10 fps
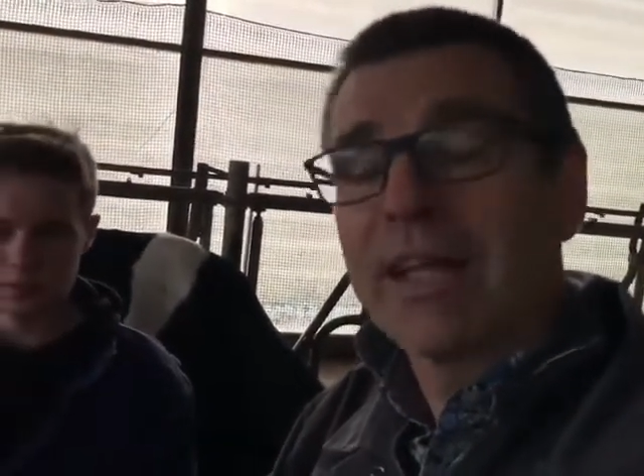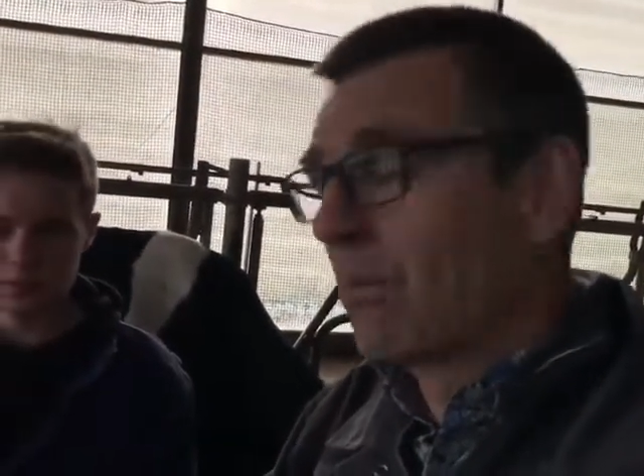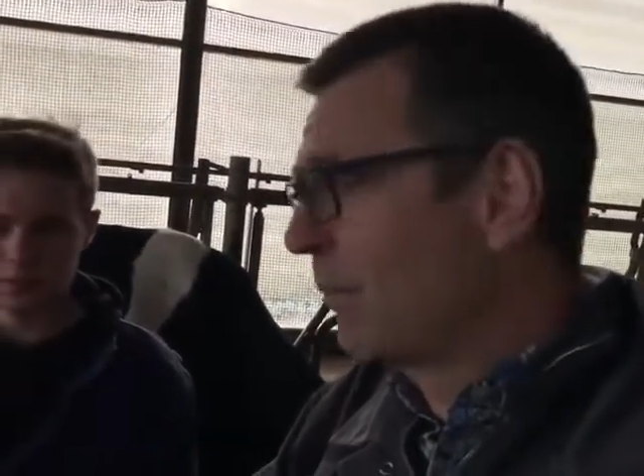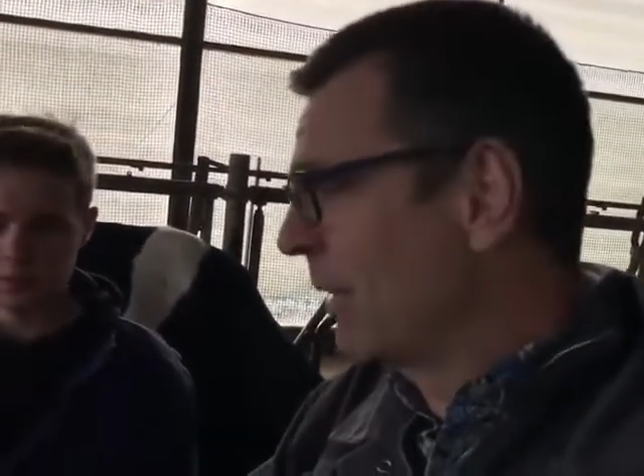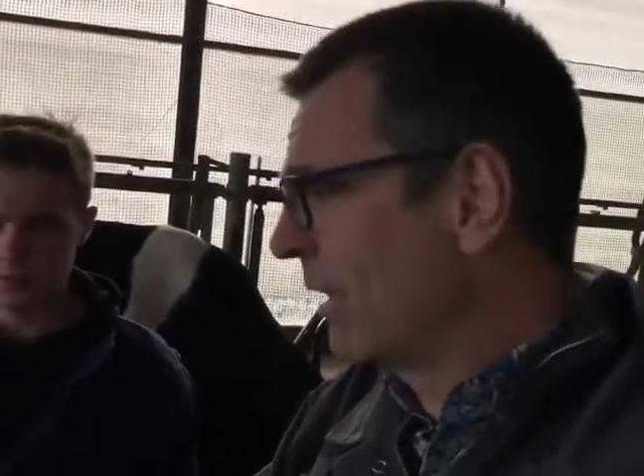
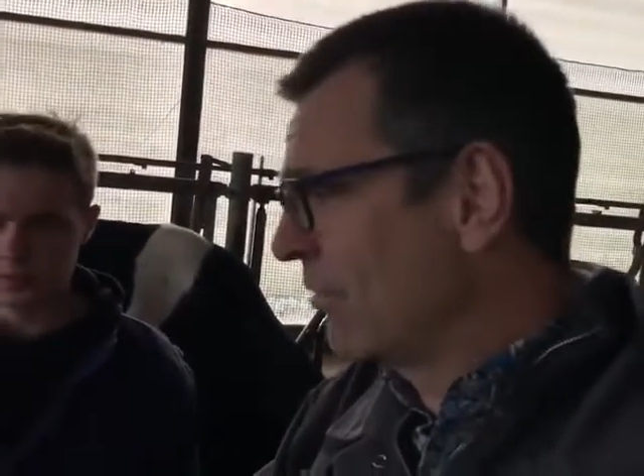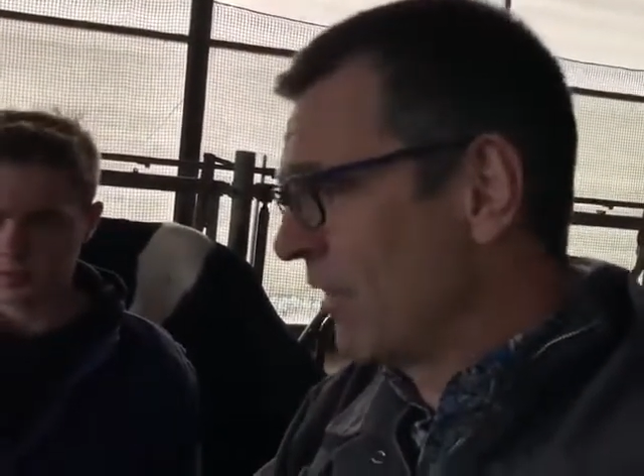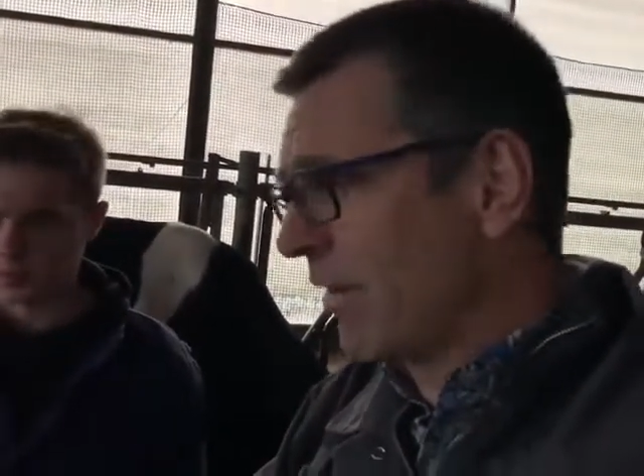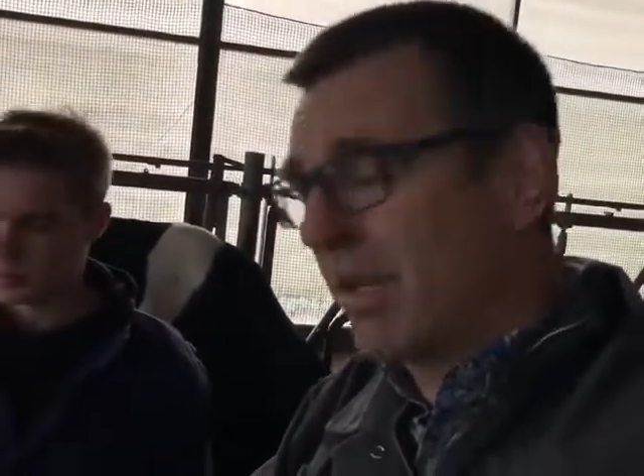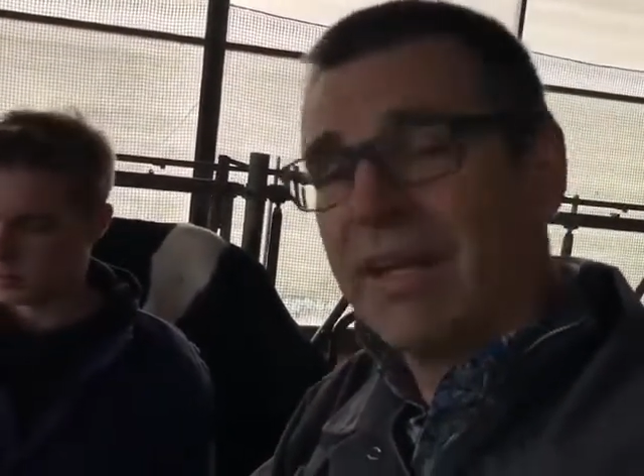they will be
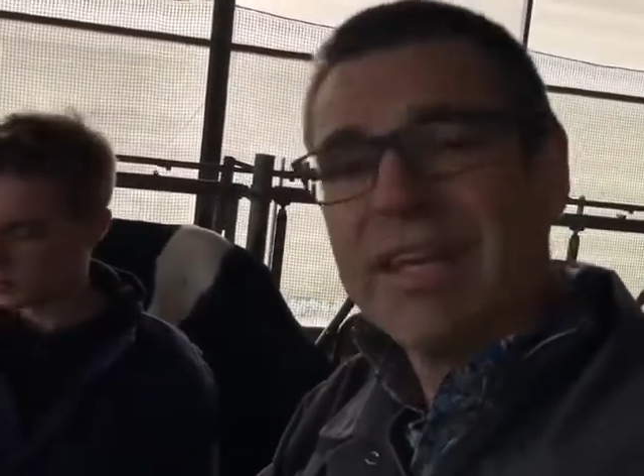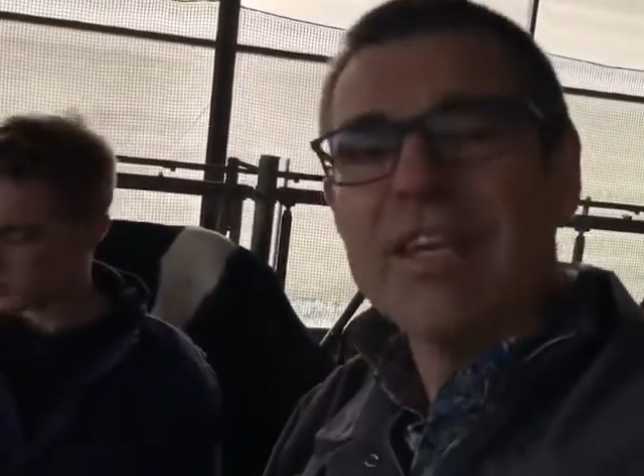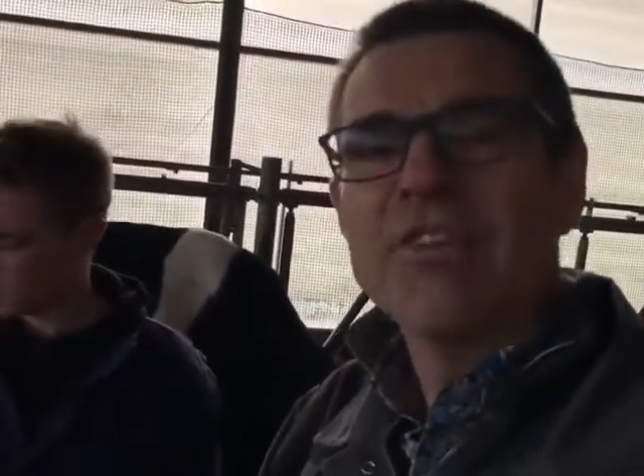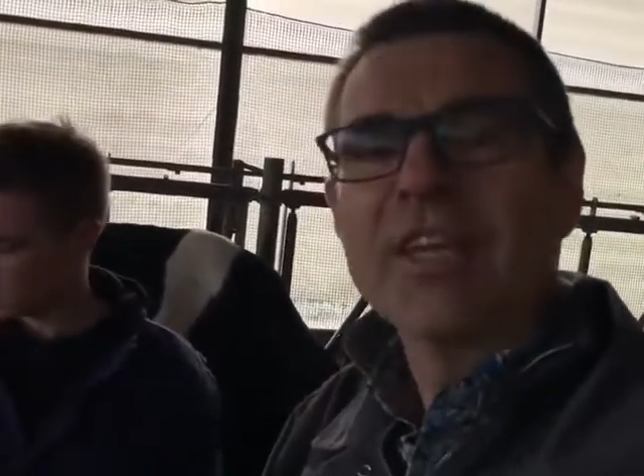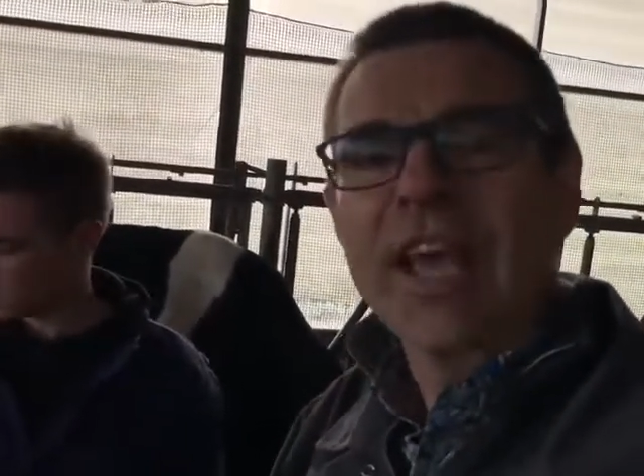very
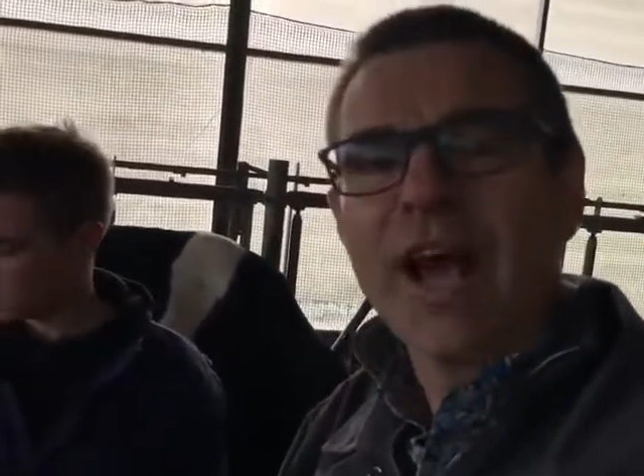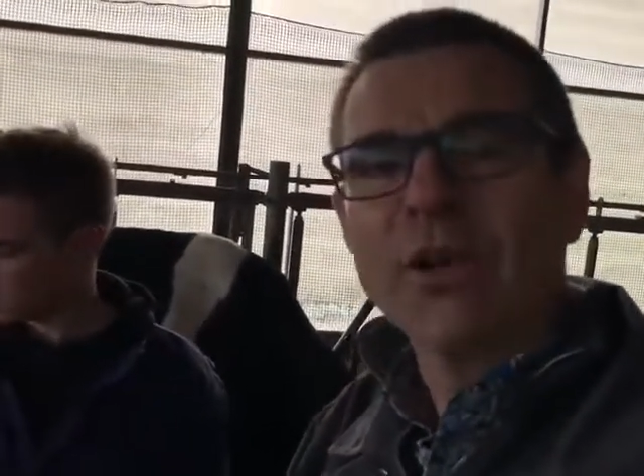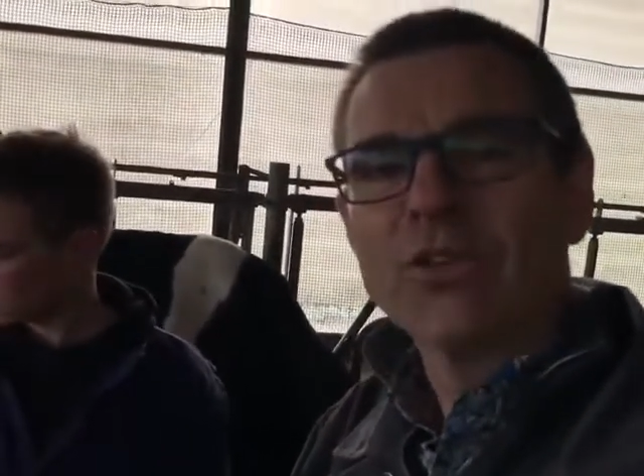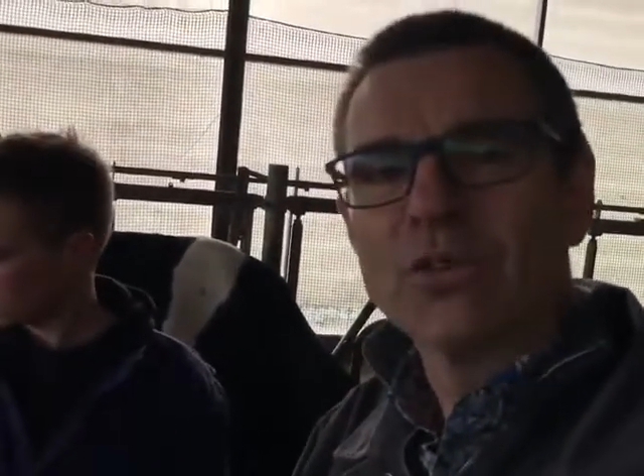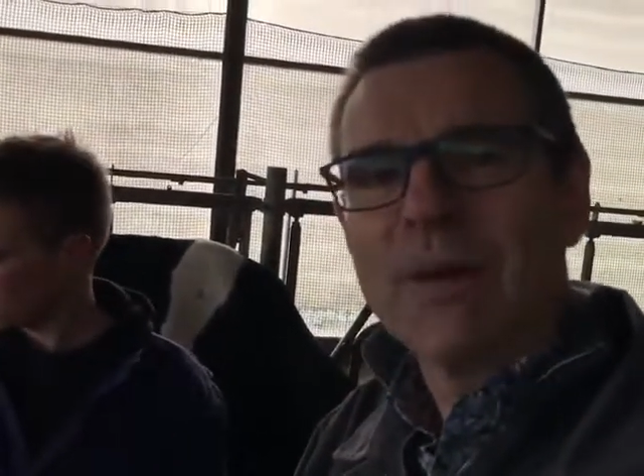easy
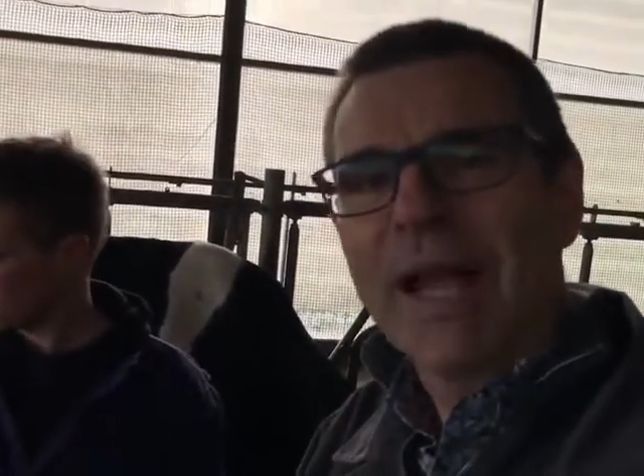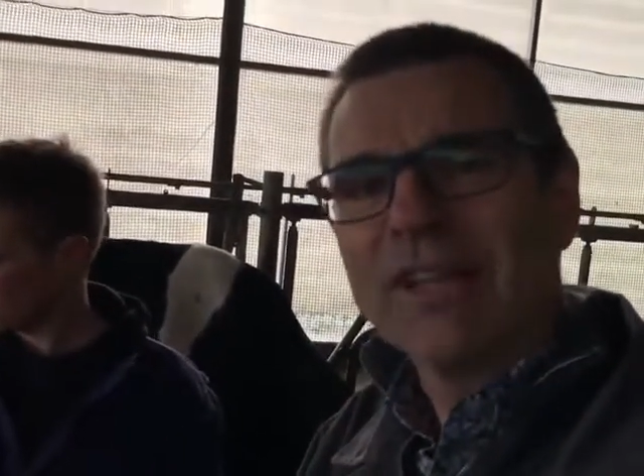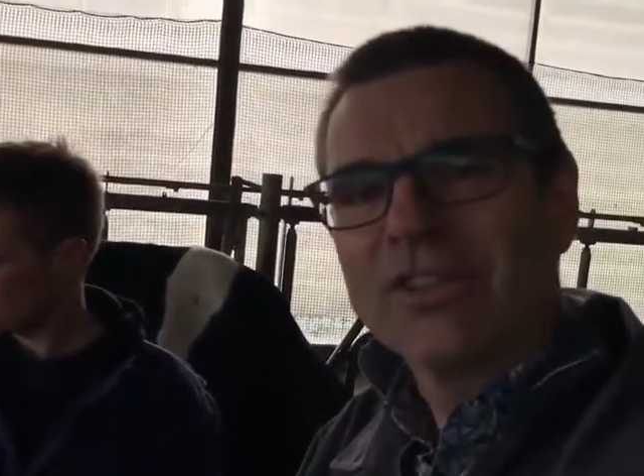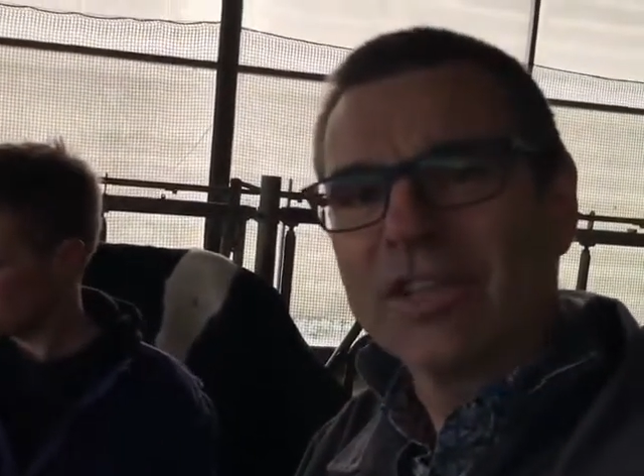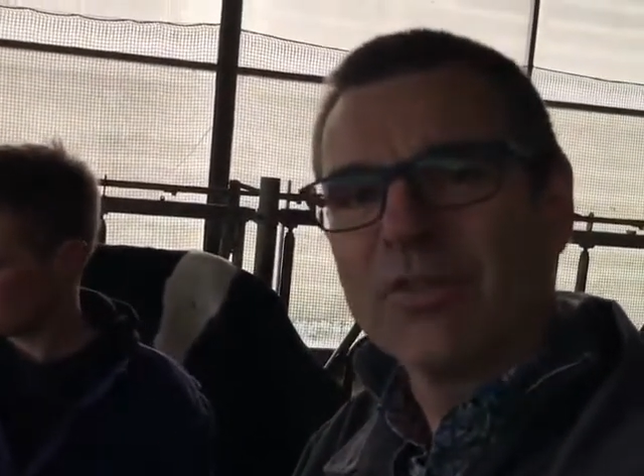cows to
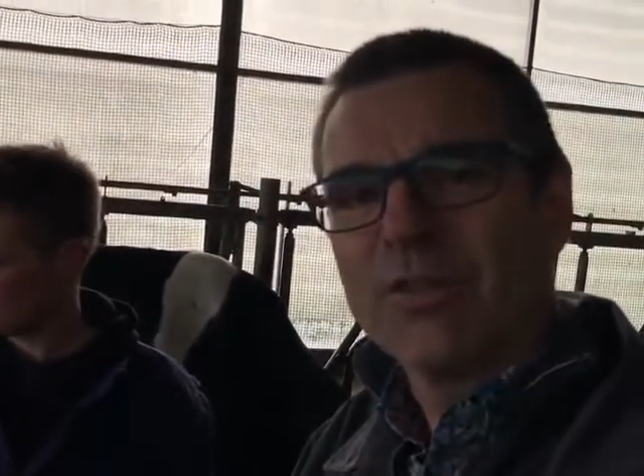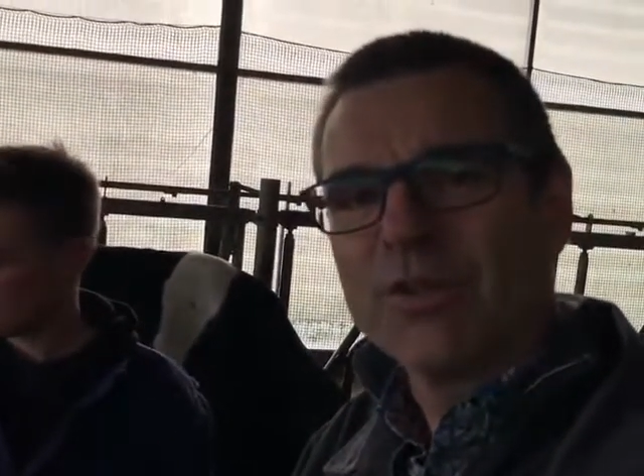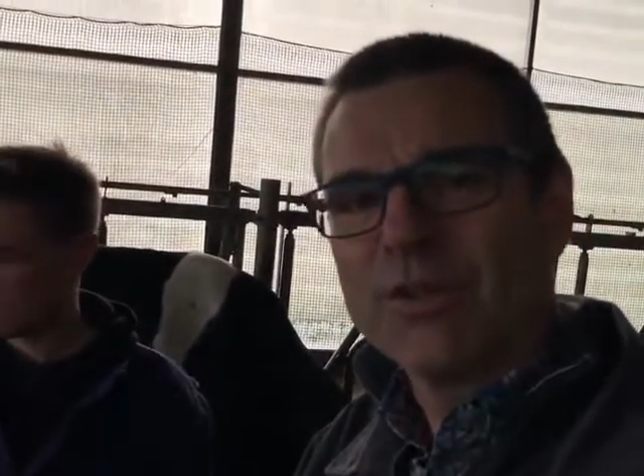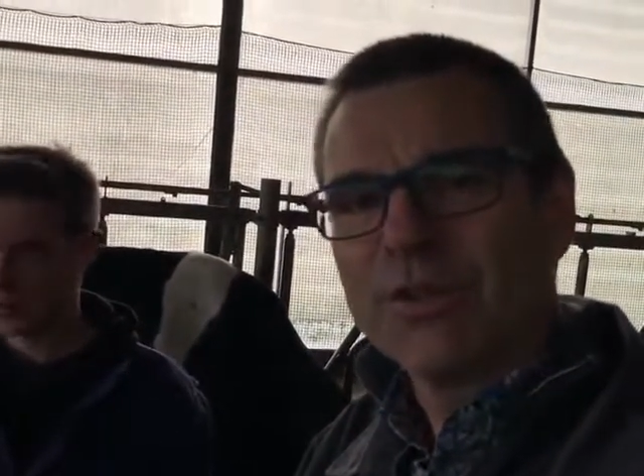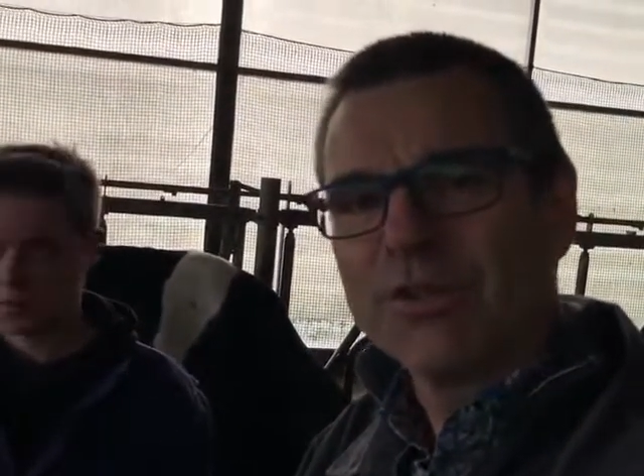manage in the
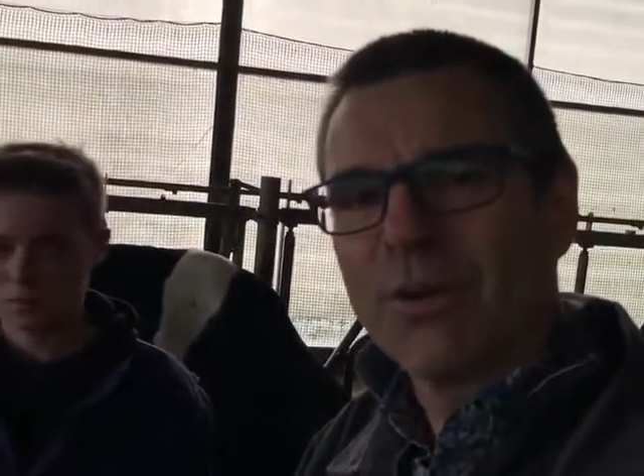future.